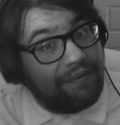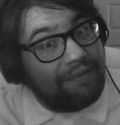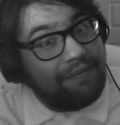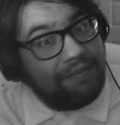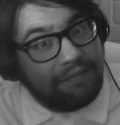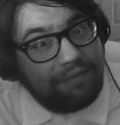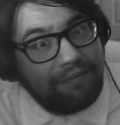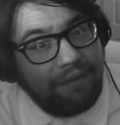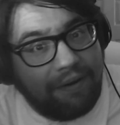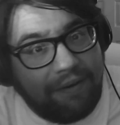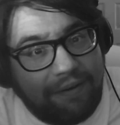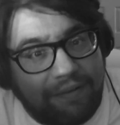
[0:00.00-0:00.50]

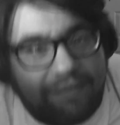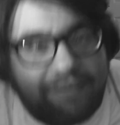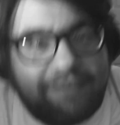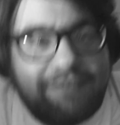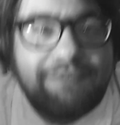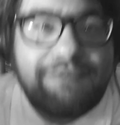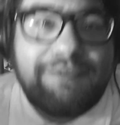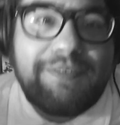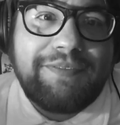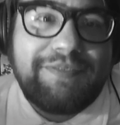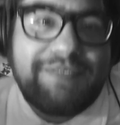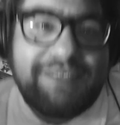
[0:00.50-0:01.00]

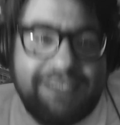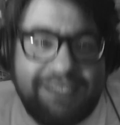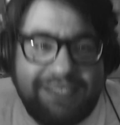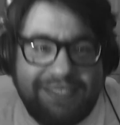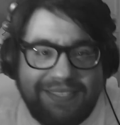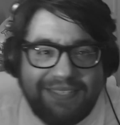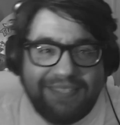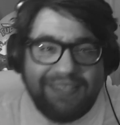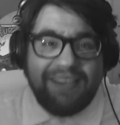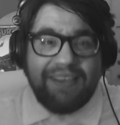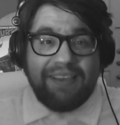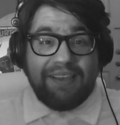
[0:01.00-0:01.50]

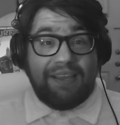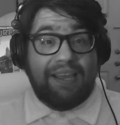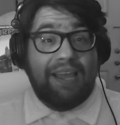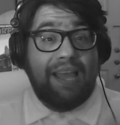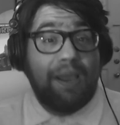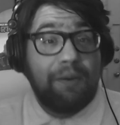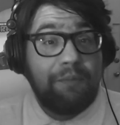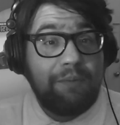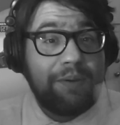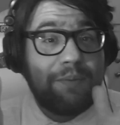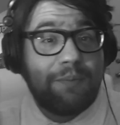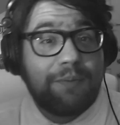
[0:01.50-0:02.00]
50s,
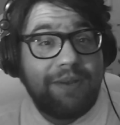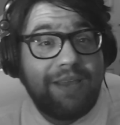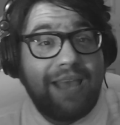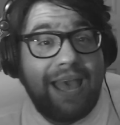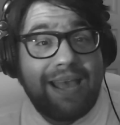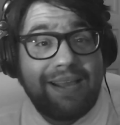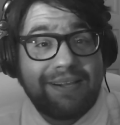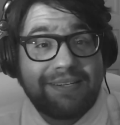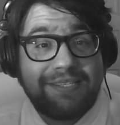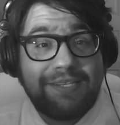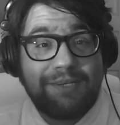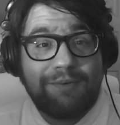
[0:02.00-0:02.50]
and we
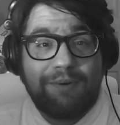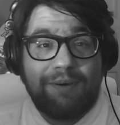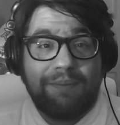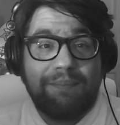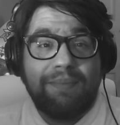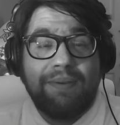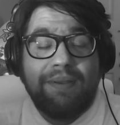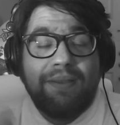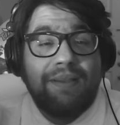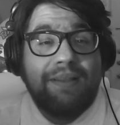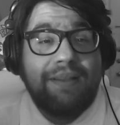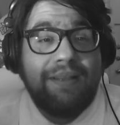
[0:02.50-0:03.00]
react to
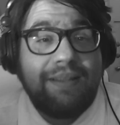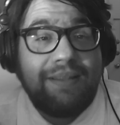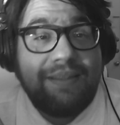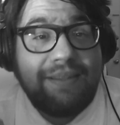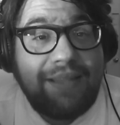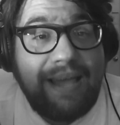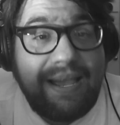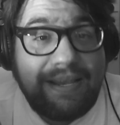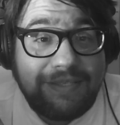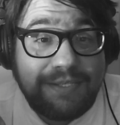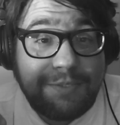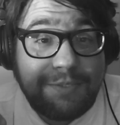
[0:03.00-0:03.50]
them. Last